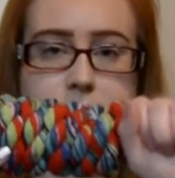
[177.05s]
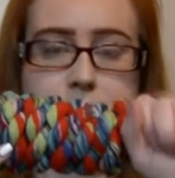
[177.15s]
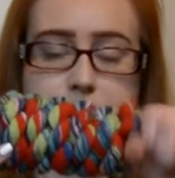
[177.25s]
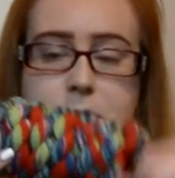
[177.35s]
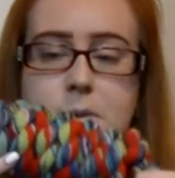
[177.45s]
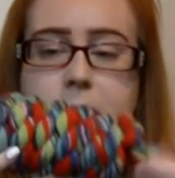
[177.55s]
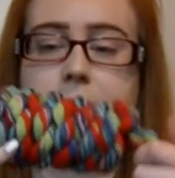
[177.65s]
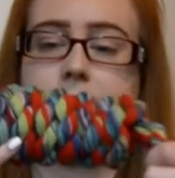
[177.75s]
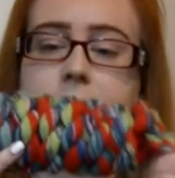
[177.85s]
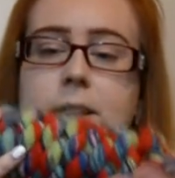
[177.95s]
something too
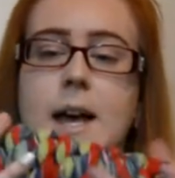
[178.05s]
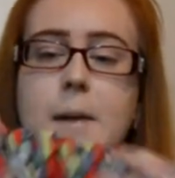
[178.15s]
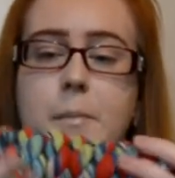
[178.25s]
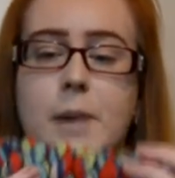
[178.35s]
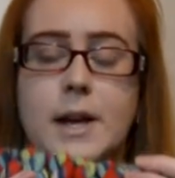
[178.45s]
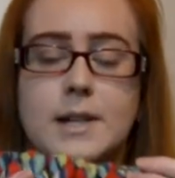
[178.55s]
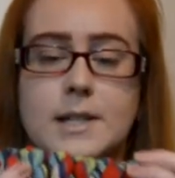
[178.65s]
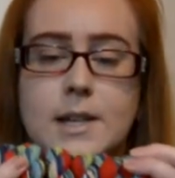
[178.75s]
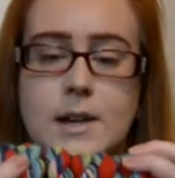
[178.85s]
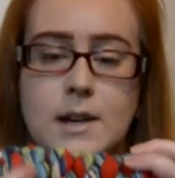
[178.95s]
tightly like that,
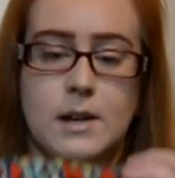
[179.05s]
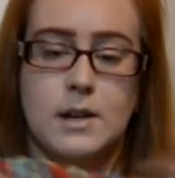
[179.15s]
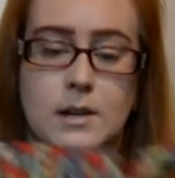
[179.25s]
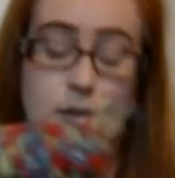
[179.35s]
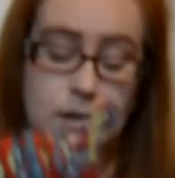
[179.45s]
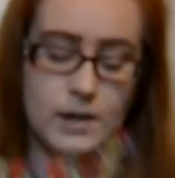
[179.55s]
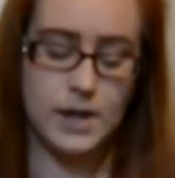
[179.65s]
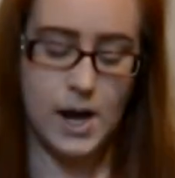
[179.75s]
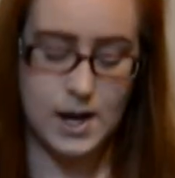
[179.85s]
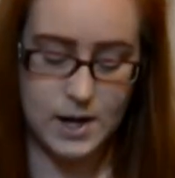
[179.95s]
but
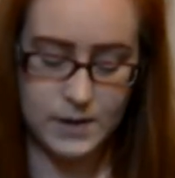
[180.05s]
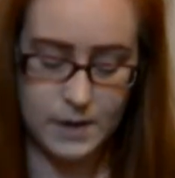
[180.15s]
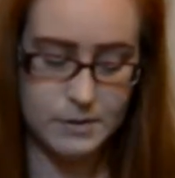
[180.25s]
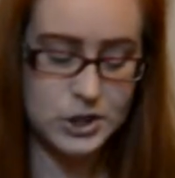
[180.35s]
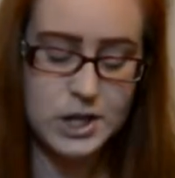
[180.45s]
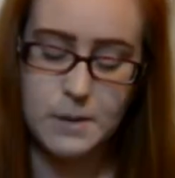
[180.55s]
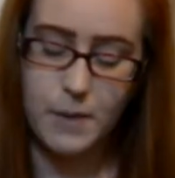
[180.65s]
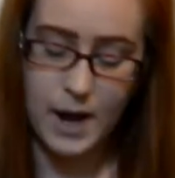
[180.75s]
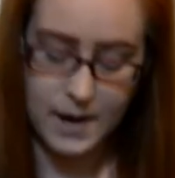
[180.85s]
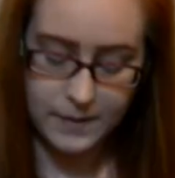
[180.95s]
again, they were cheap
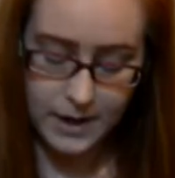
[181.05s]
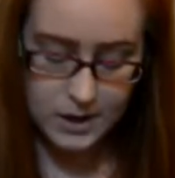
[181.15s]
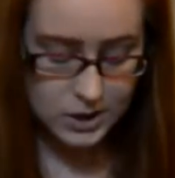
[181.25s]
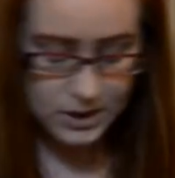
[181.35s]
and they are